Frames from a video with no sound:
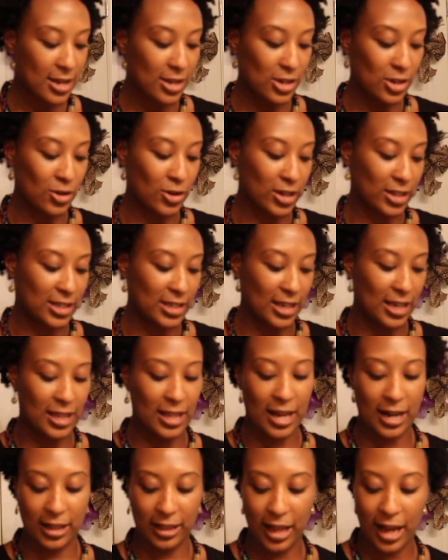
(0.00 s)
you can see
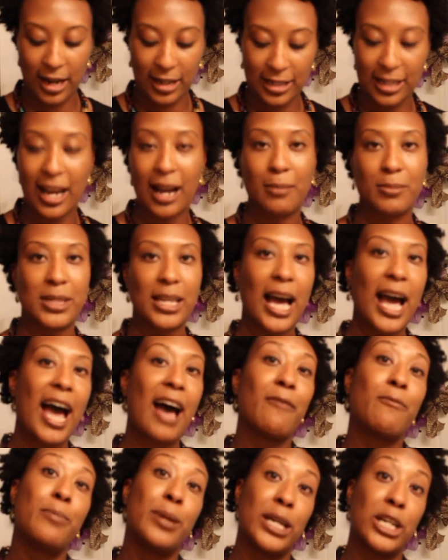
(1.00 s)
that a lot of times I
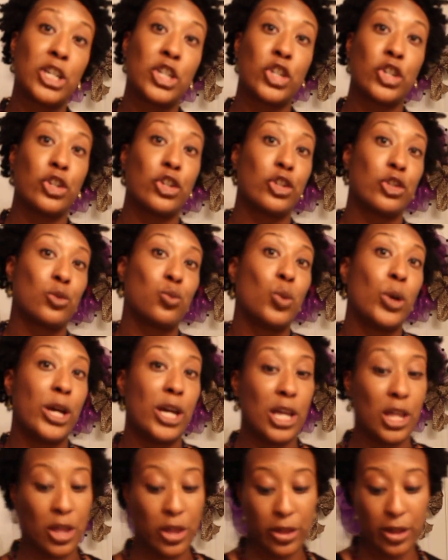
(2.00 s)
have pictures
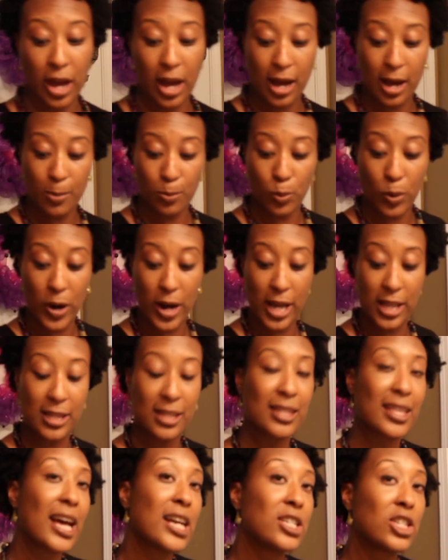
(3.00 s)
with
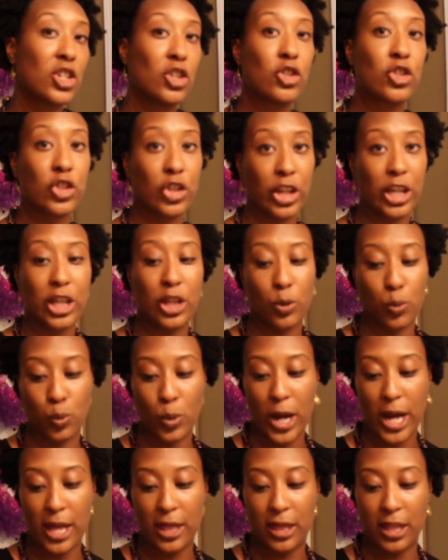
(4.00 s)
reds. That's usually the
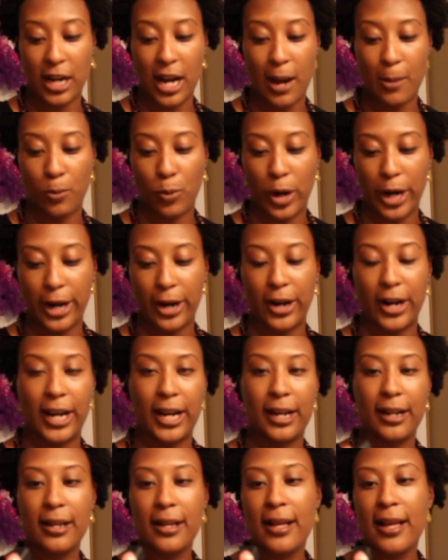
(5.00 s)
red that I'm
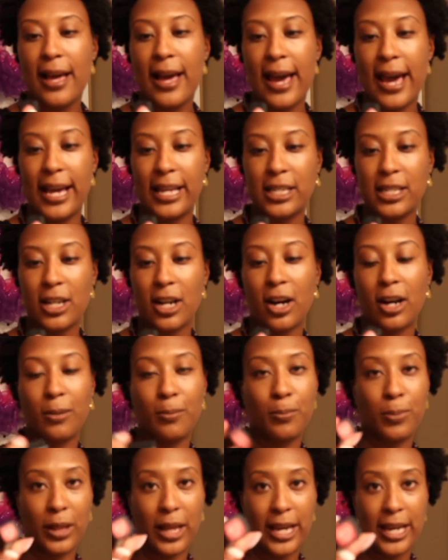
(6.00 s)
wearing. It's
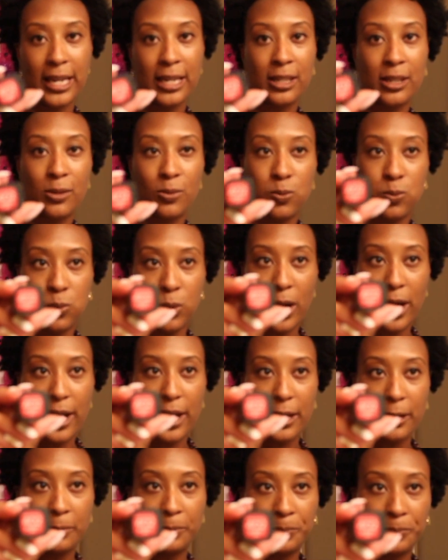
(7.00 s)
called Blake's
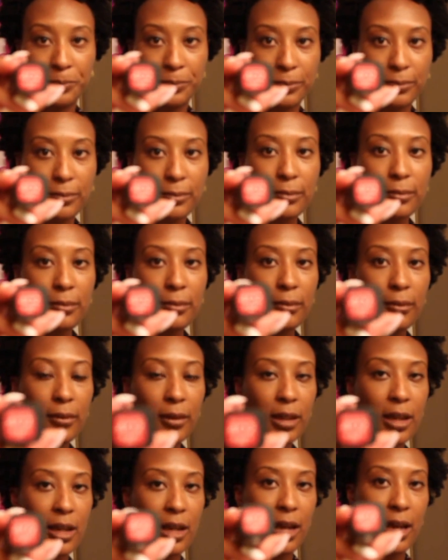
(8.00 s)
red,
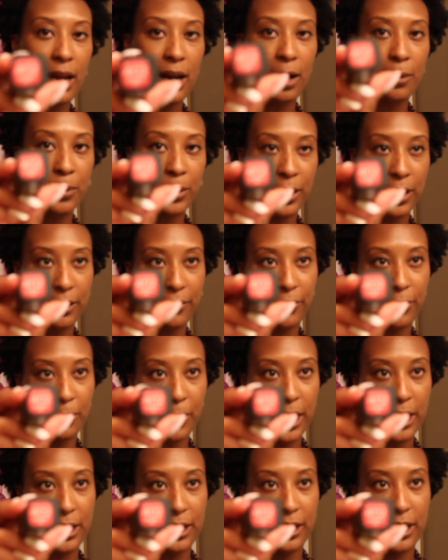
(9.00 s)
and I'll put the
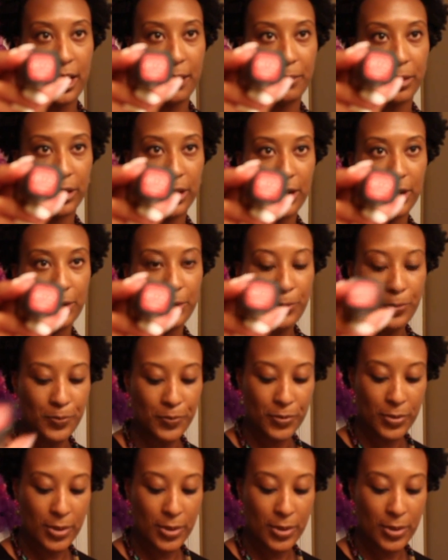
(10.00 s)
information down below.